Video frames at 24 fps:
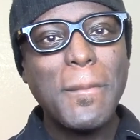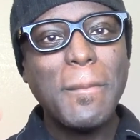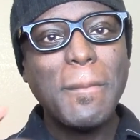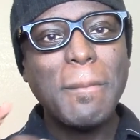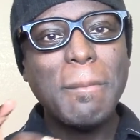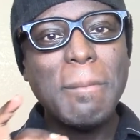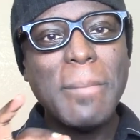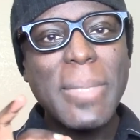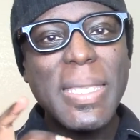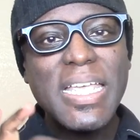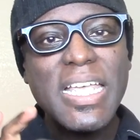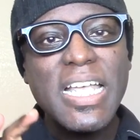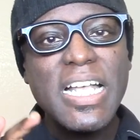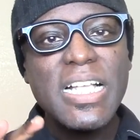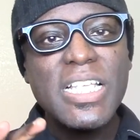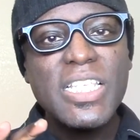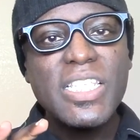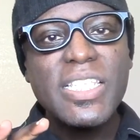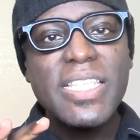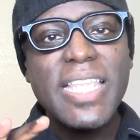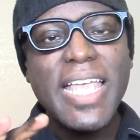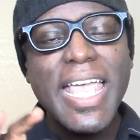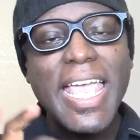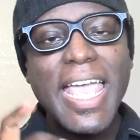Because
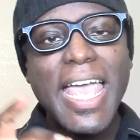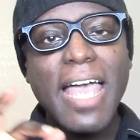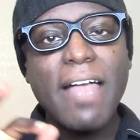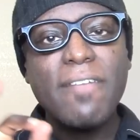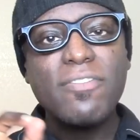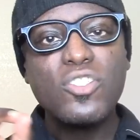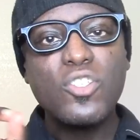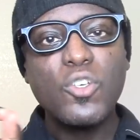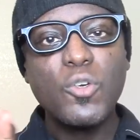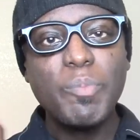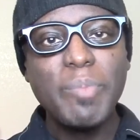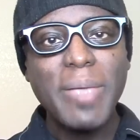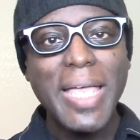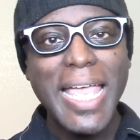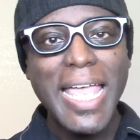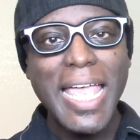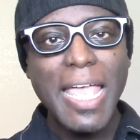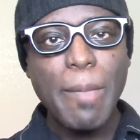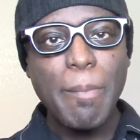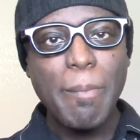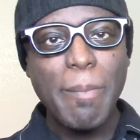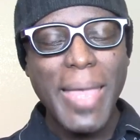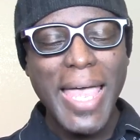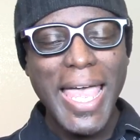they have to pay
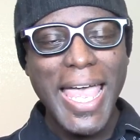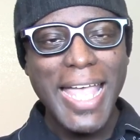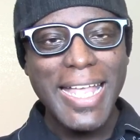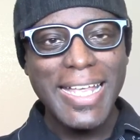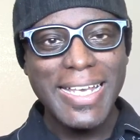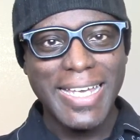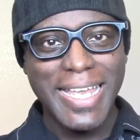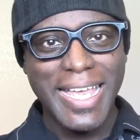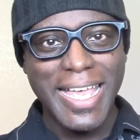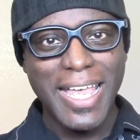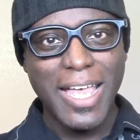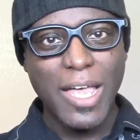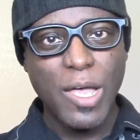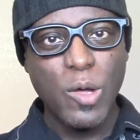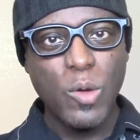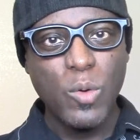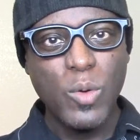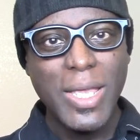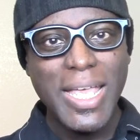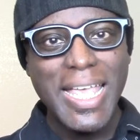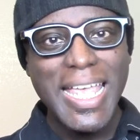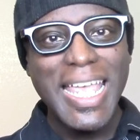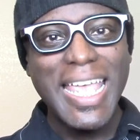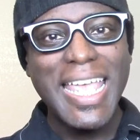back now
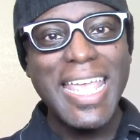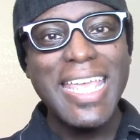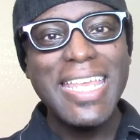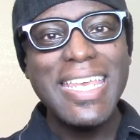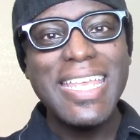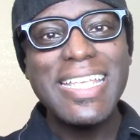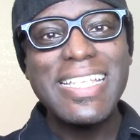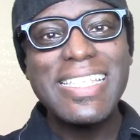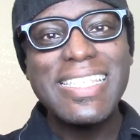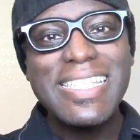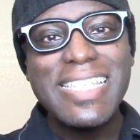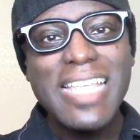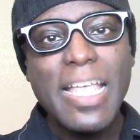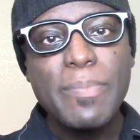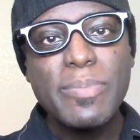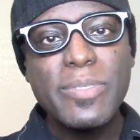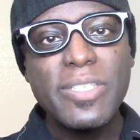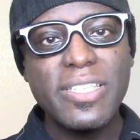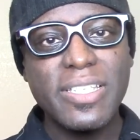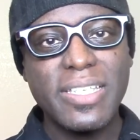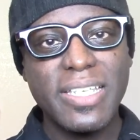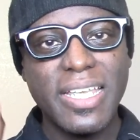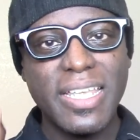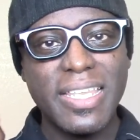any
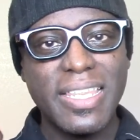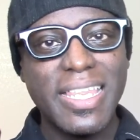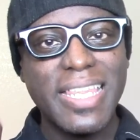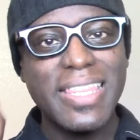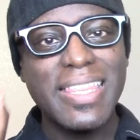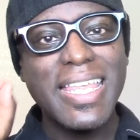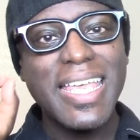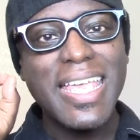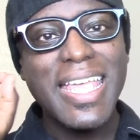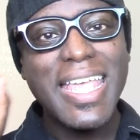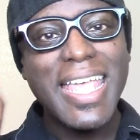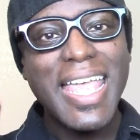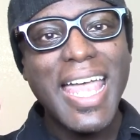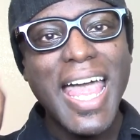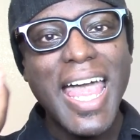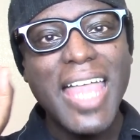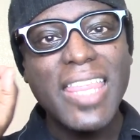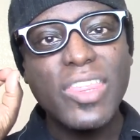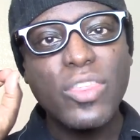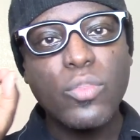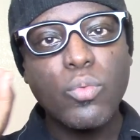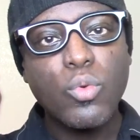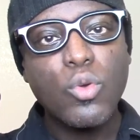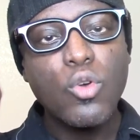subsidy that they got
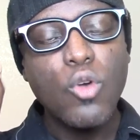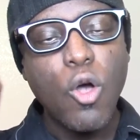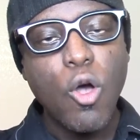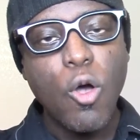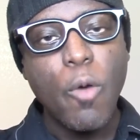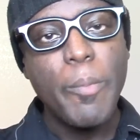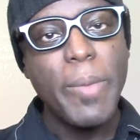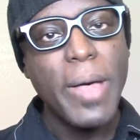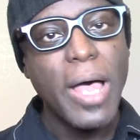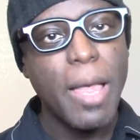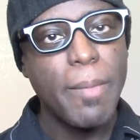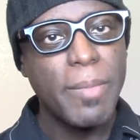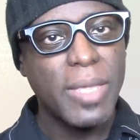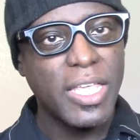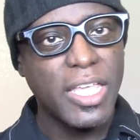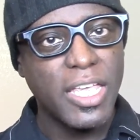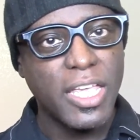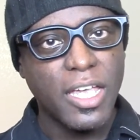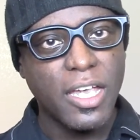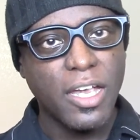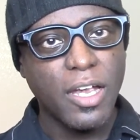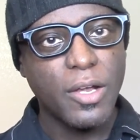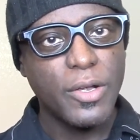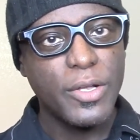through
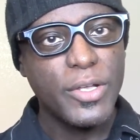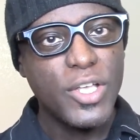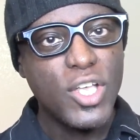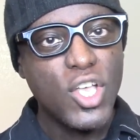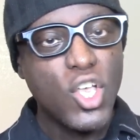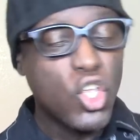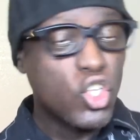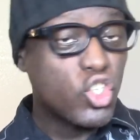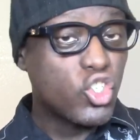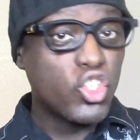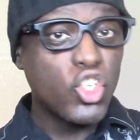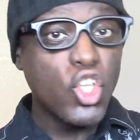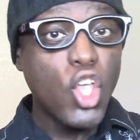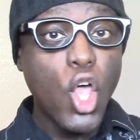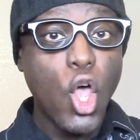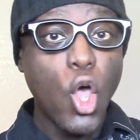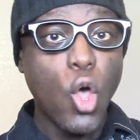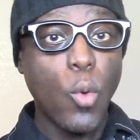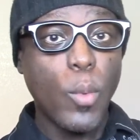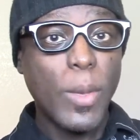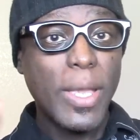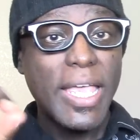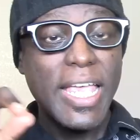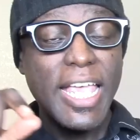Obamacare.
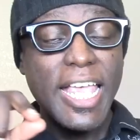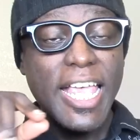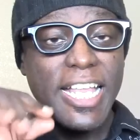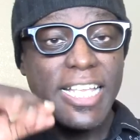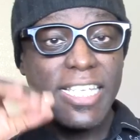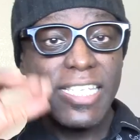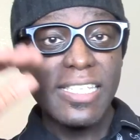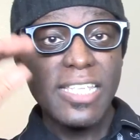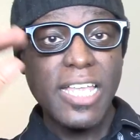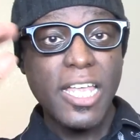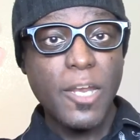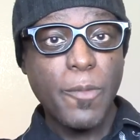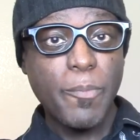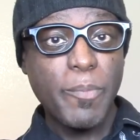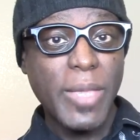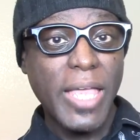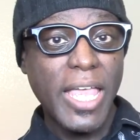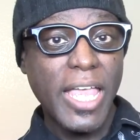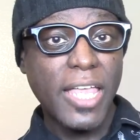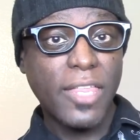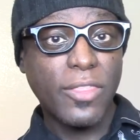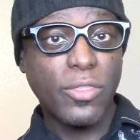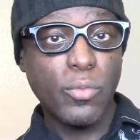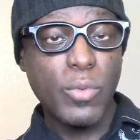So instead of
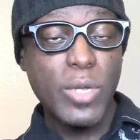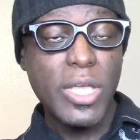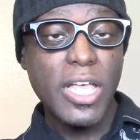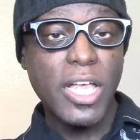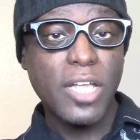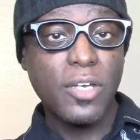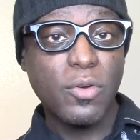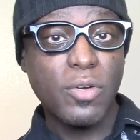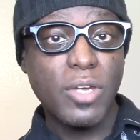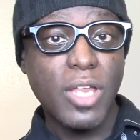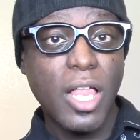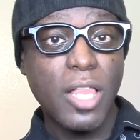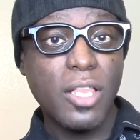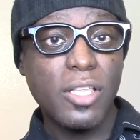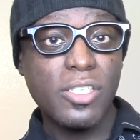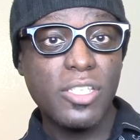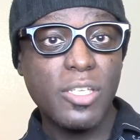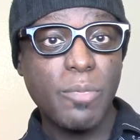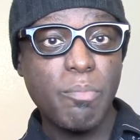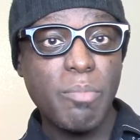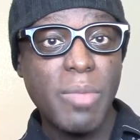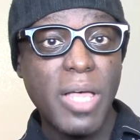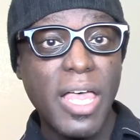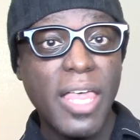paying $300 a
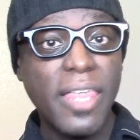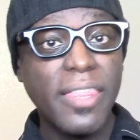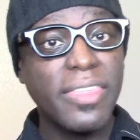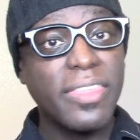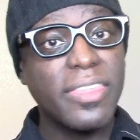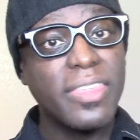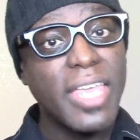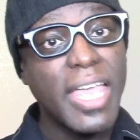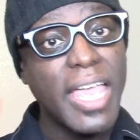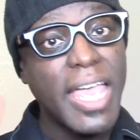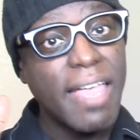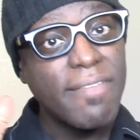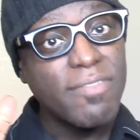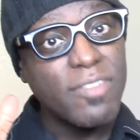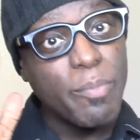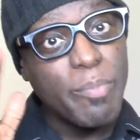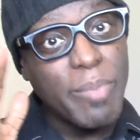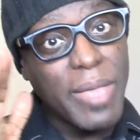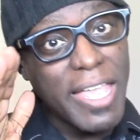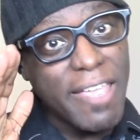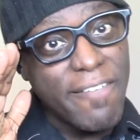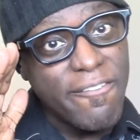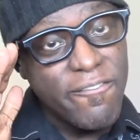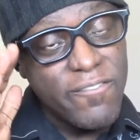month, they have to
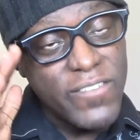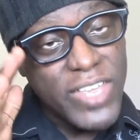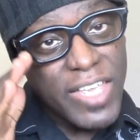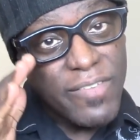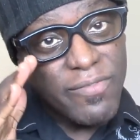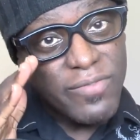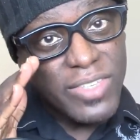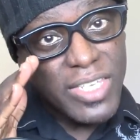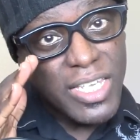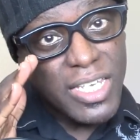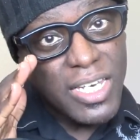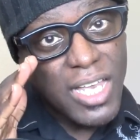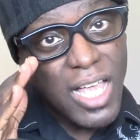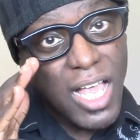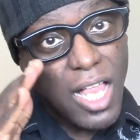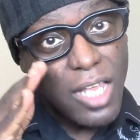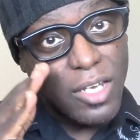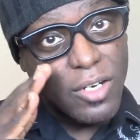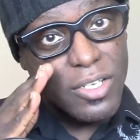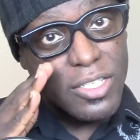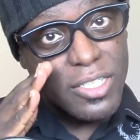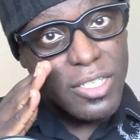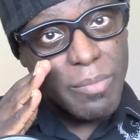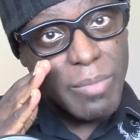pay
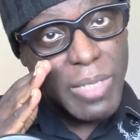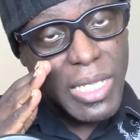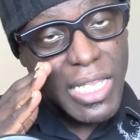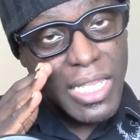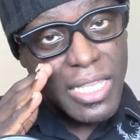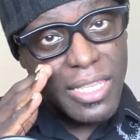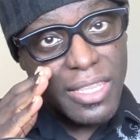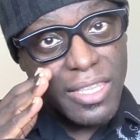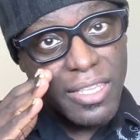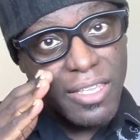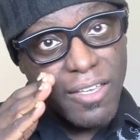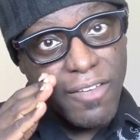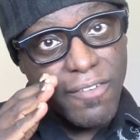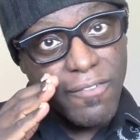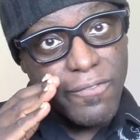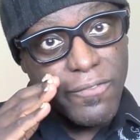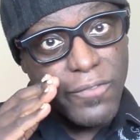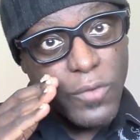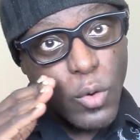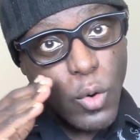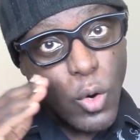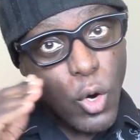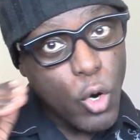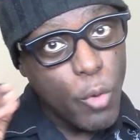$50 a month
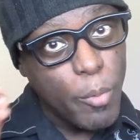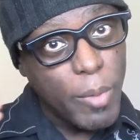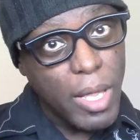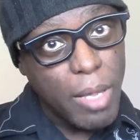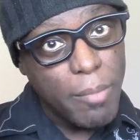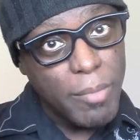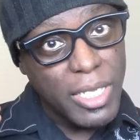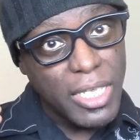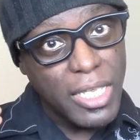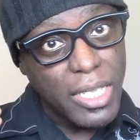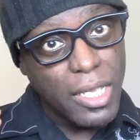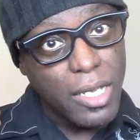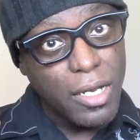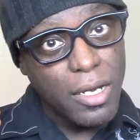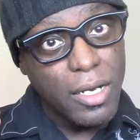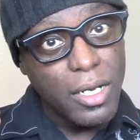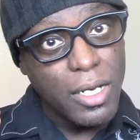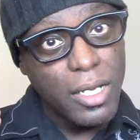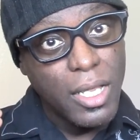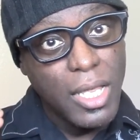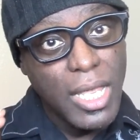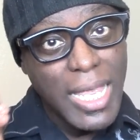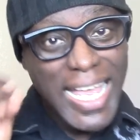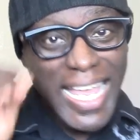for Obamacare,
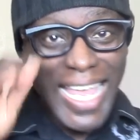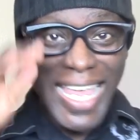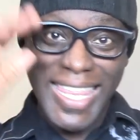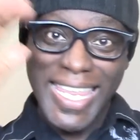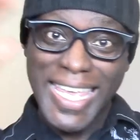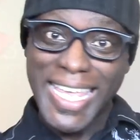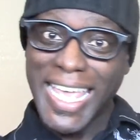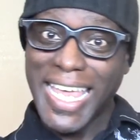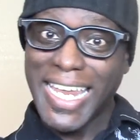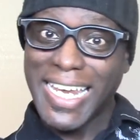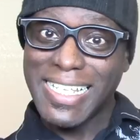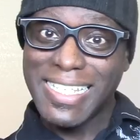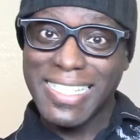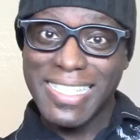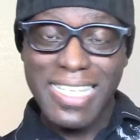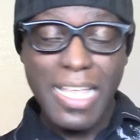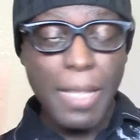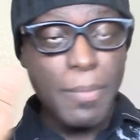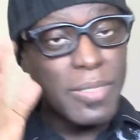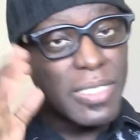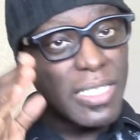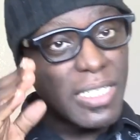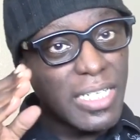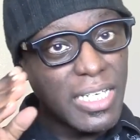and they got a
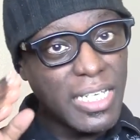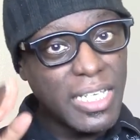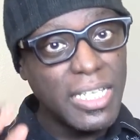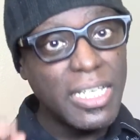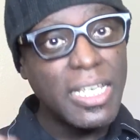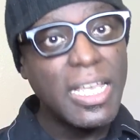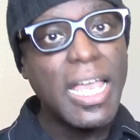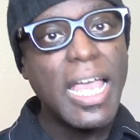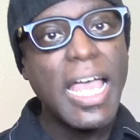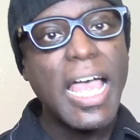subsidy.